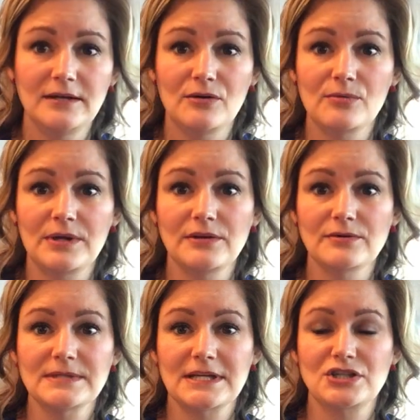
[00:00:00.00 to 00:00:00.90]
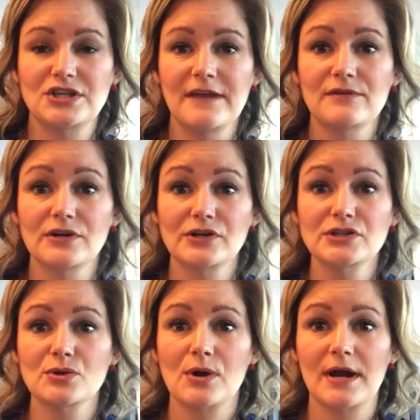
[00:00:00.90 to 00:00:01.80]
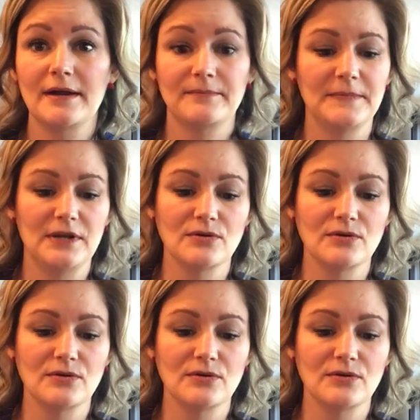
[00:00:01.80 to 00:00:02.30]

one of those like shavers, or I,